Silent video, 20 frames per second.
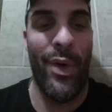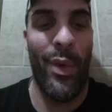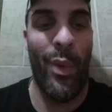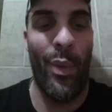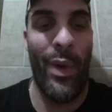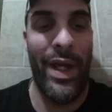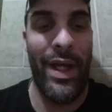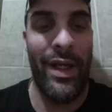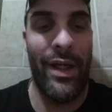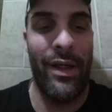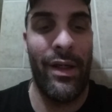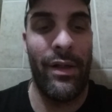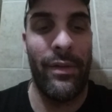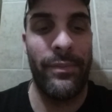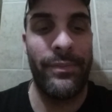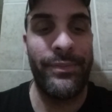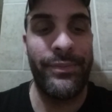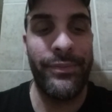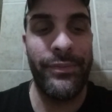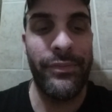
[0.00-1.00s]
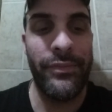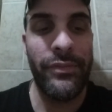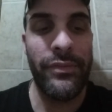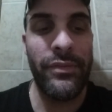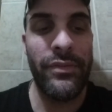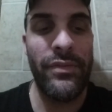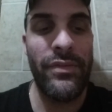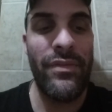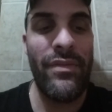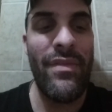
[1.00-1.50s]
her win
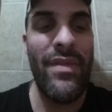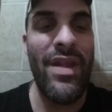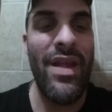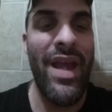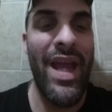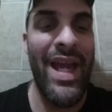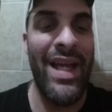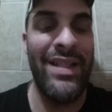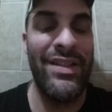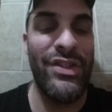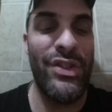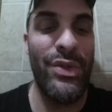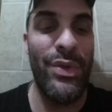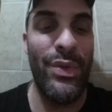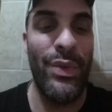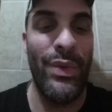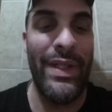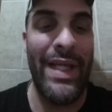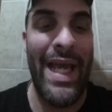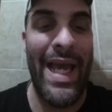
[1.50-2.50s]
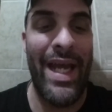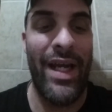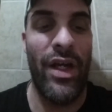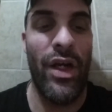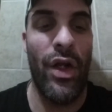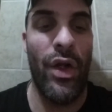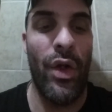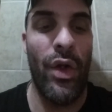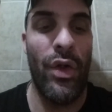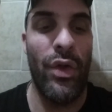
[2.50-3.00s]
and to
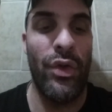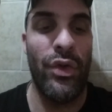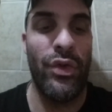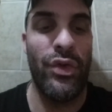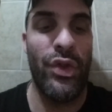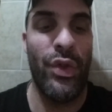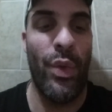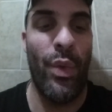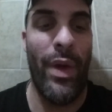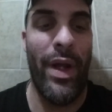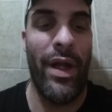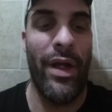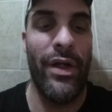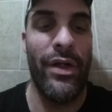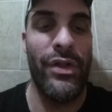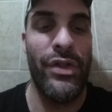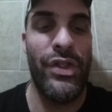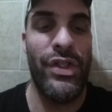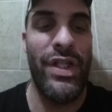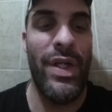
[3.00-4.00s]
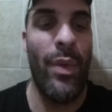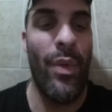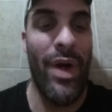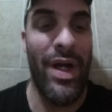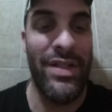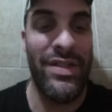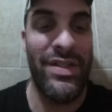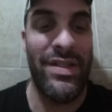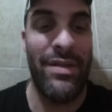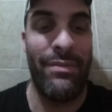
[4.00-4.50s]
get to where she
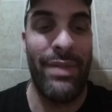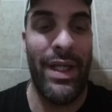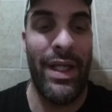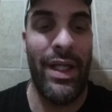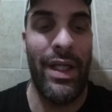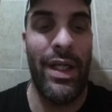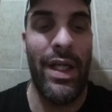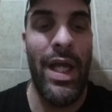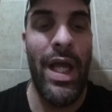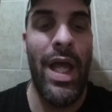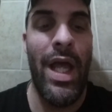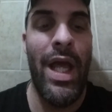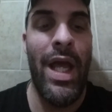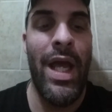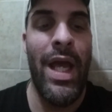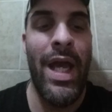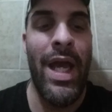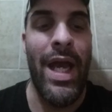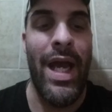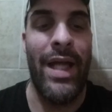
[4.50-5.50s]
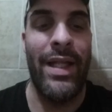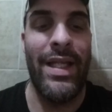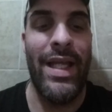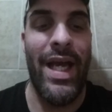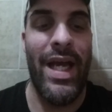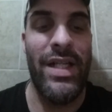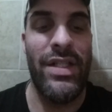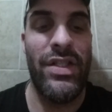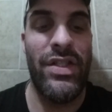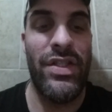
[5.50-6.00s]
wants to be and
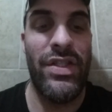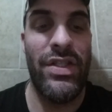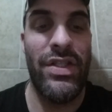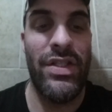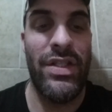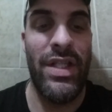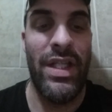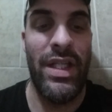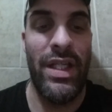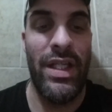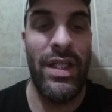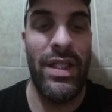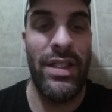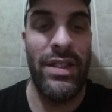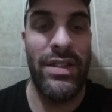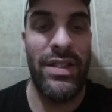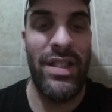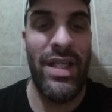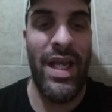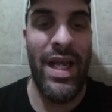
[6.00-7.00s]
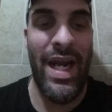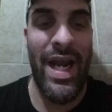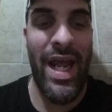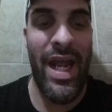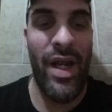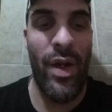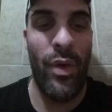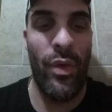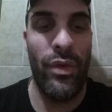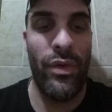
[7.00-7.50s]
that's the
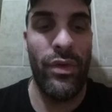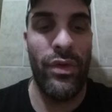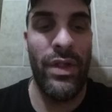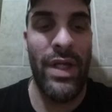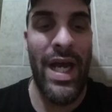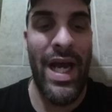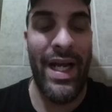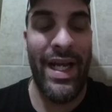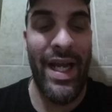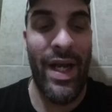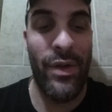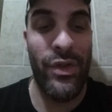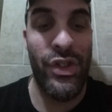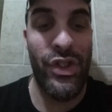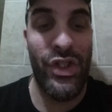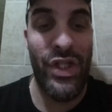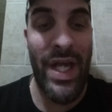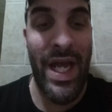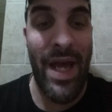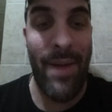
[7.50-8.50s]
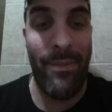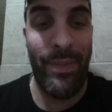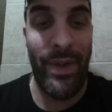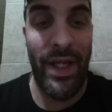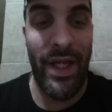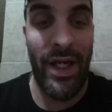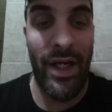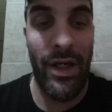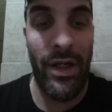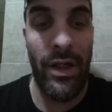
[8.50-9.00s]
TNA Knockouts
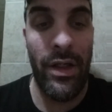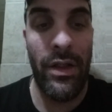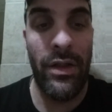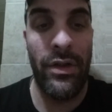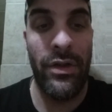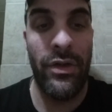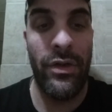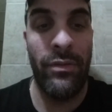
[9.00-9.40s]
champion.